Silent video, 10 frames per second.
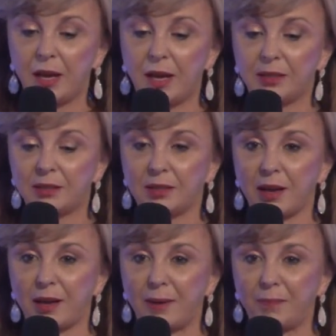it's
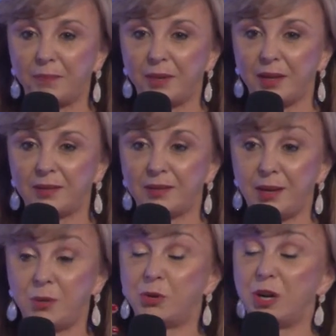
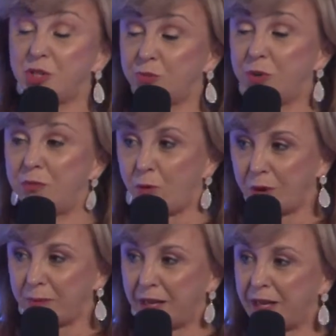the immigration reform.